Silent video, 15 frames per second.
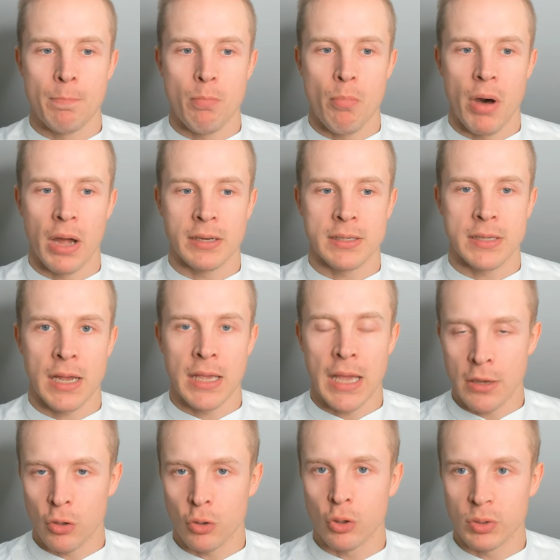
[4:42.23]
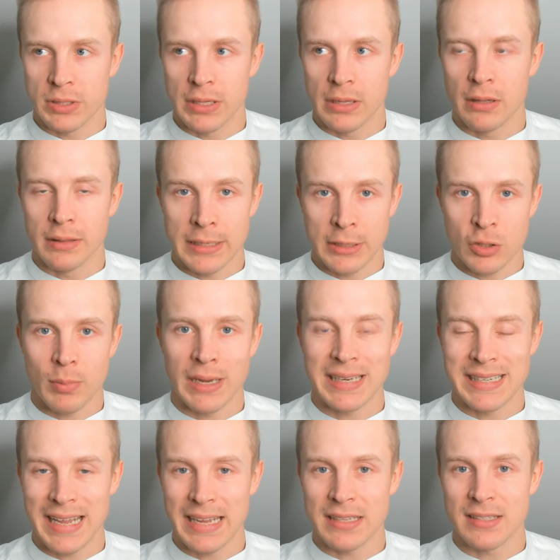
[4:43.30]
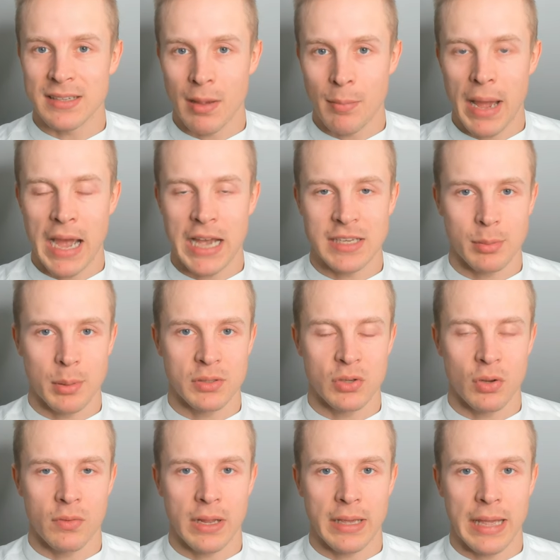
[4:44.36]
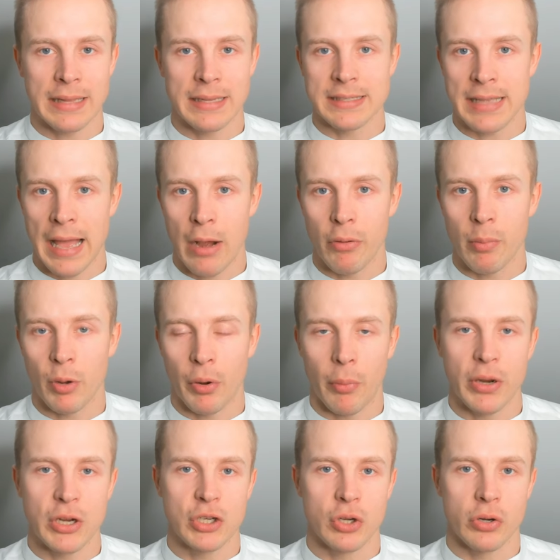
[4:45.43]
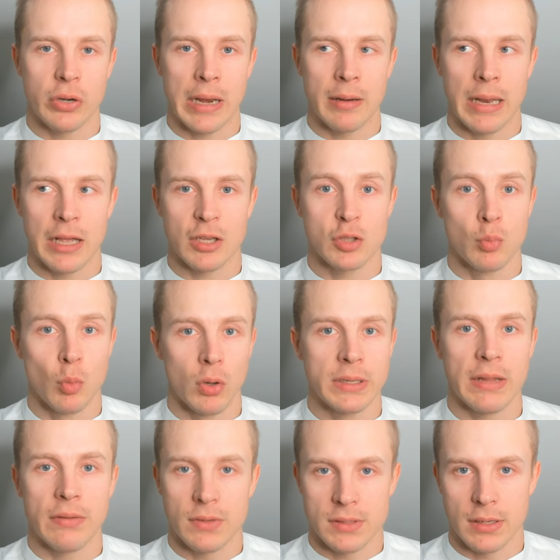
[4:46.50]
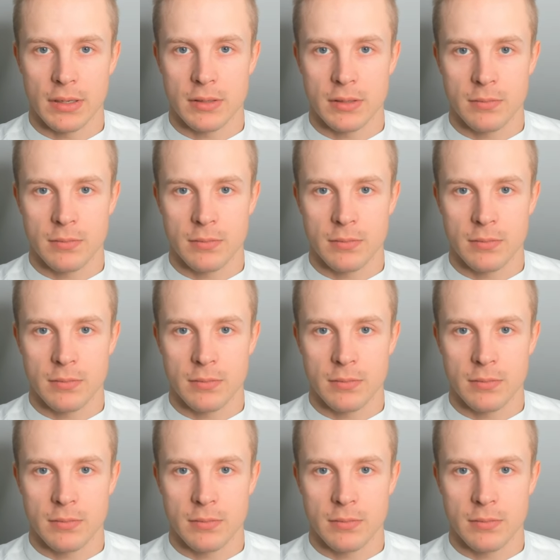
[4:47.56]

but yeah, you do still need to maintain some aspects of at least calorie moderation and a small deficit.